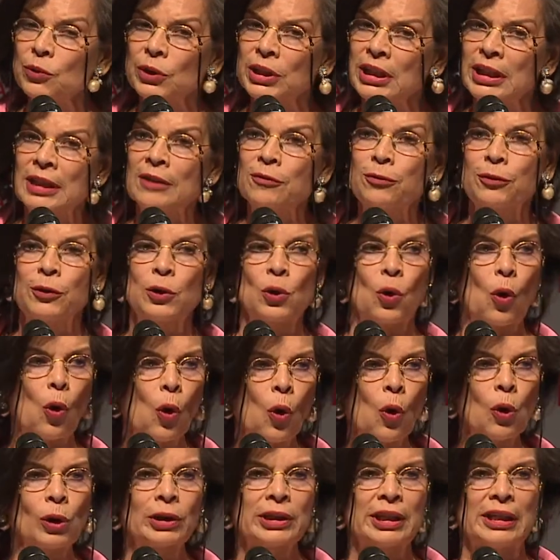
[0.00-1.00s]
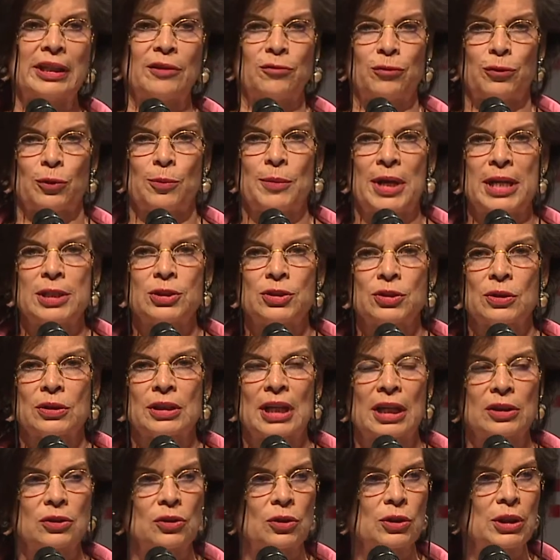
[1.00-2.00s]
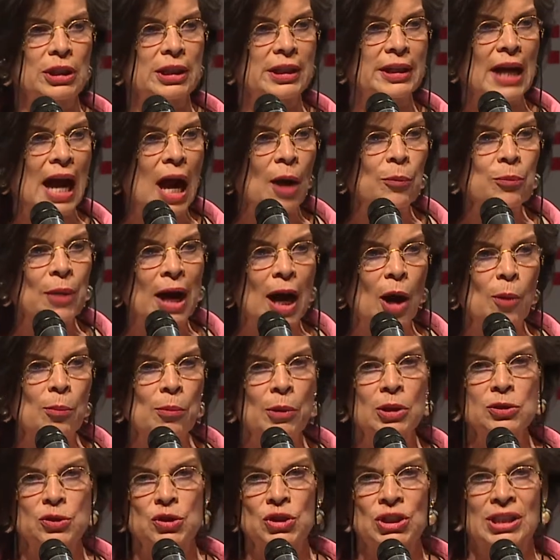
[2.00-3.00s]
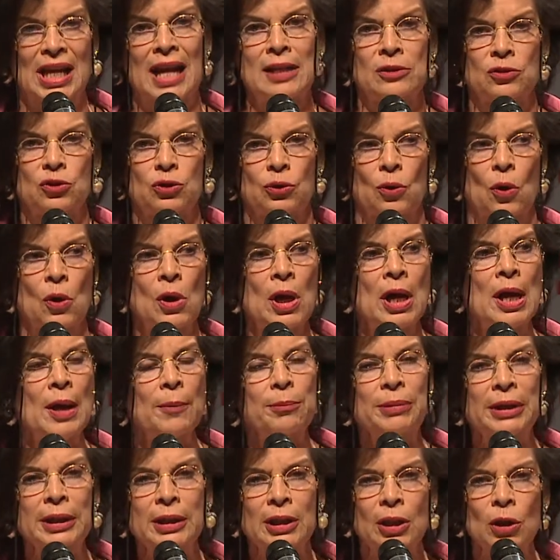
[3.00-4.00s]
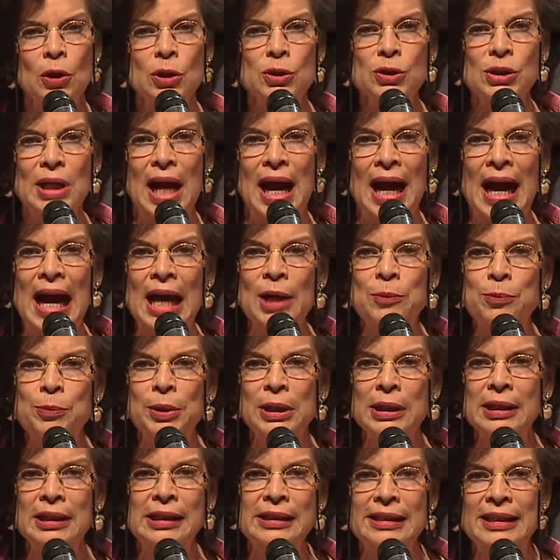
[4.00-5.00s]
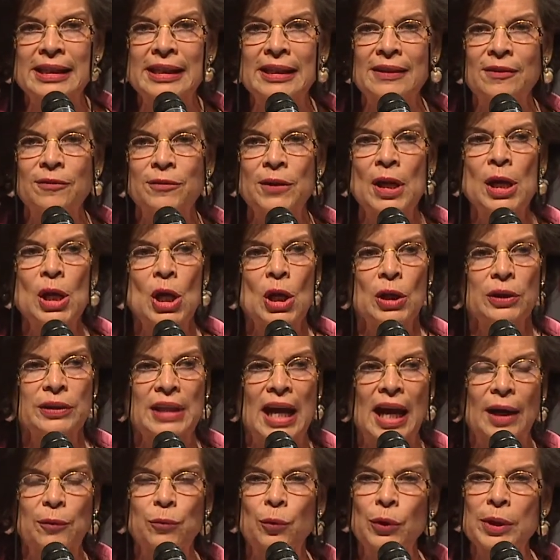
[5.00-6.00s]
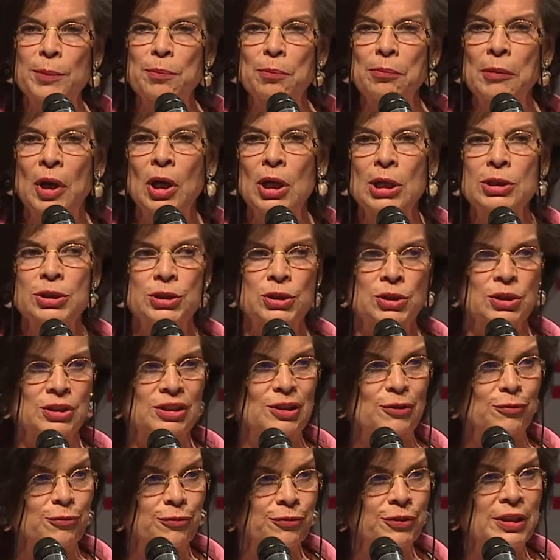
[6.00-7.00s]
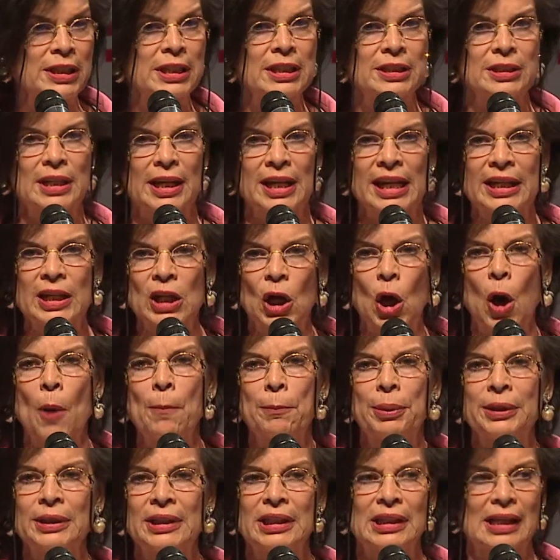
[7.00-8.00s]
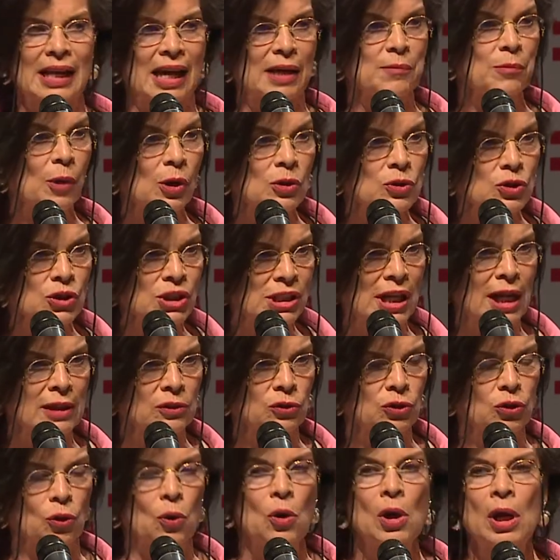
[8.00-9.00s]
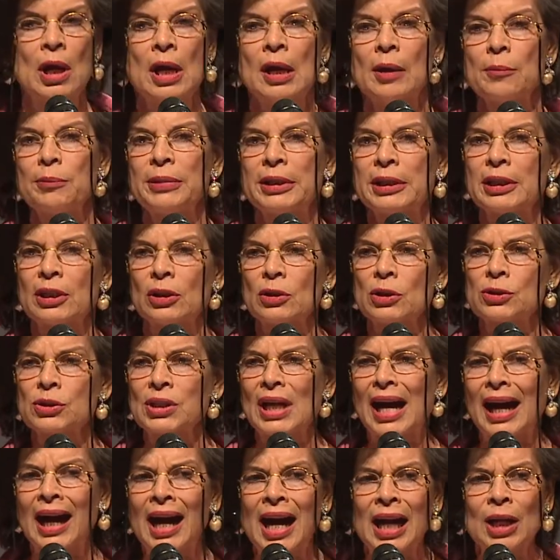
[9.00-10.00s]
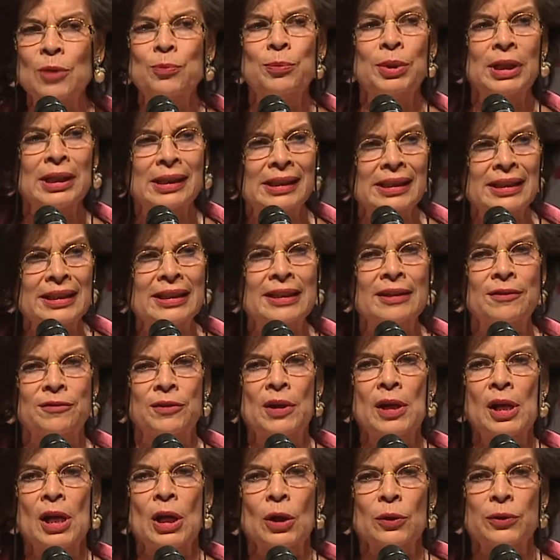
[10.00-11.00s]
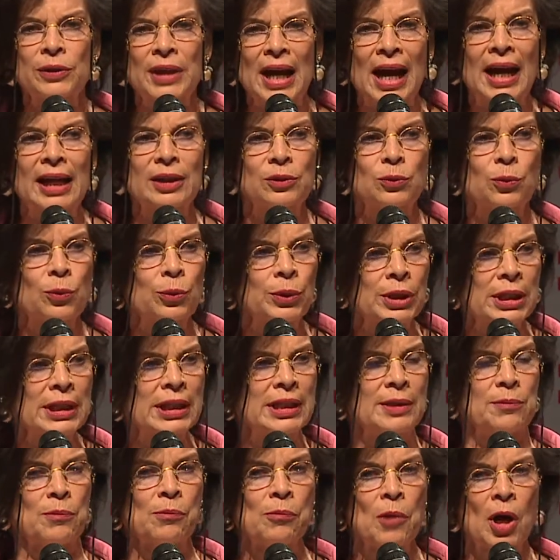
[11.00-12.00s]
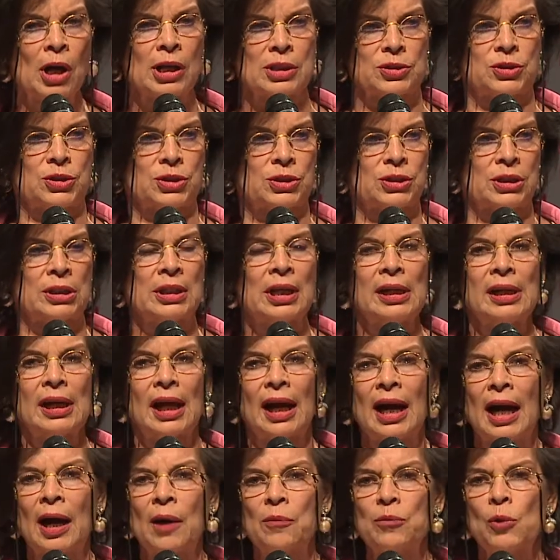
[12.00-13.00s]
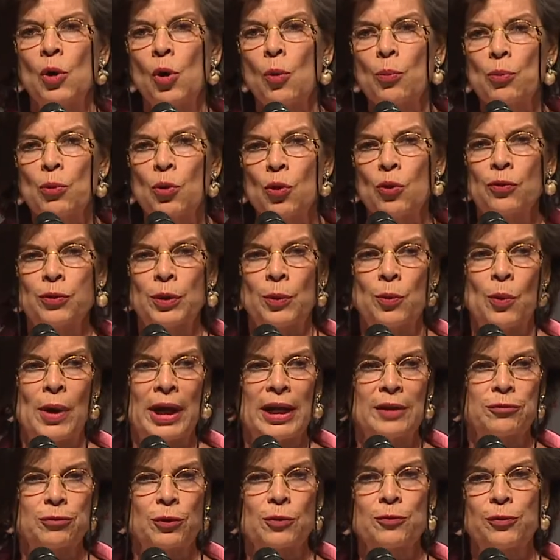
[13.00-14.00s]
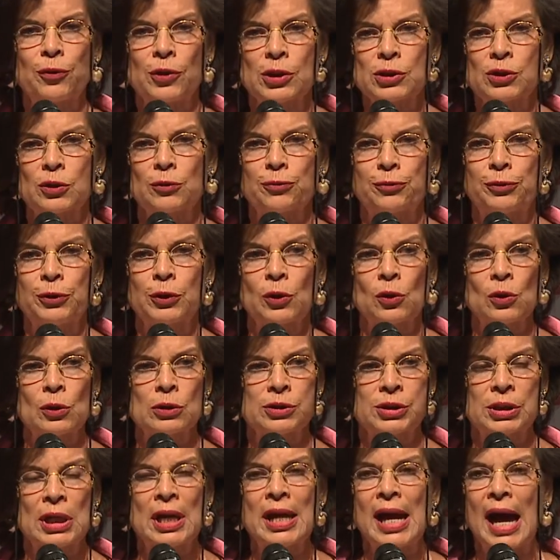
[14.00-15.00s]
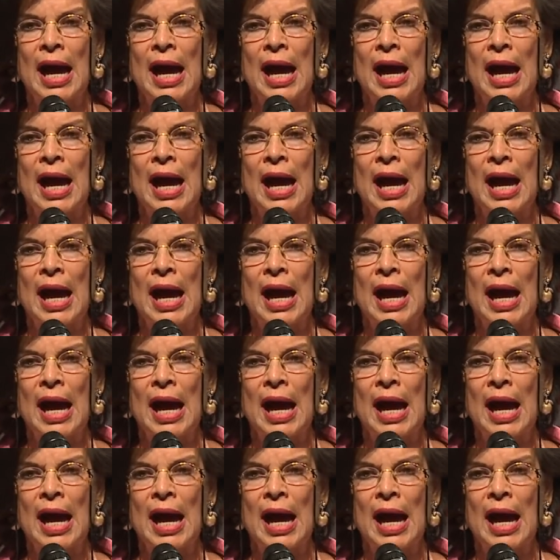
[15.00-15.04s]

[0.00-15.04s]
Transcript: give you all the information that you need about Monsanto, because I believe that we must defeat a company like Monsanto, because I believe that we must move away from fossil fuels